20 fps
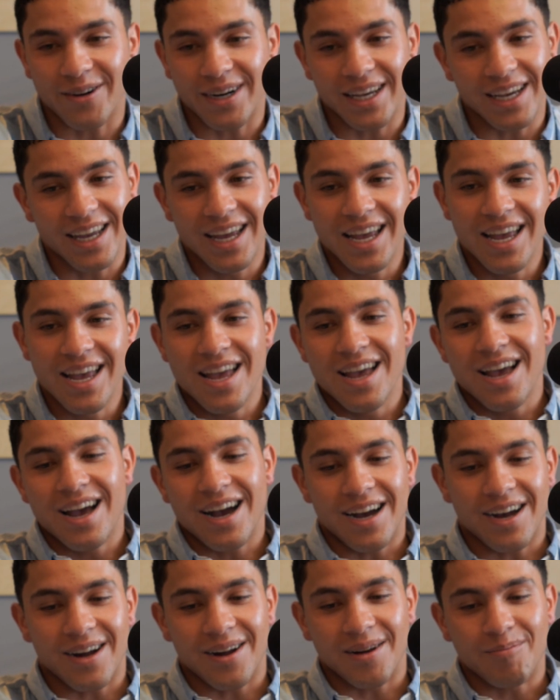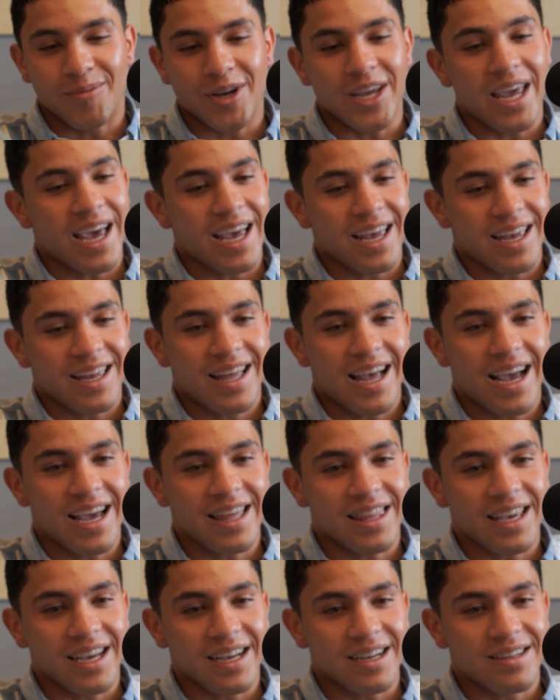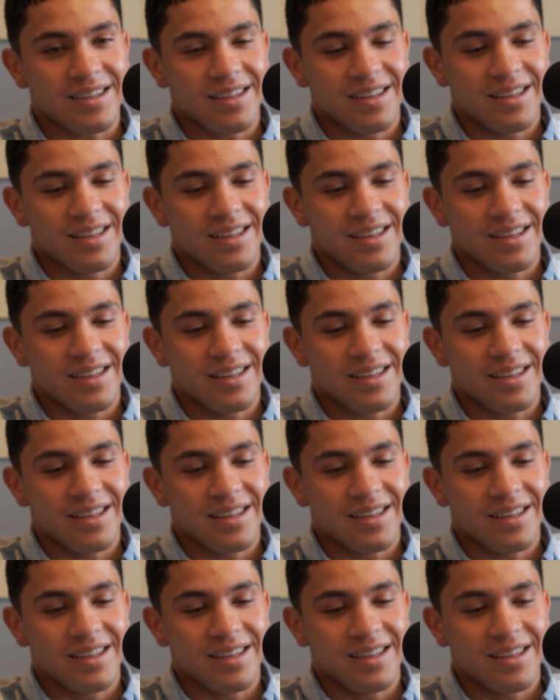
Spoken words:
with it. But yeah, I think,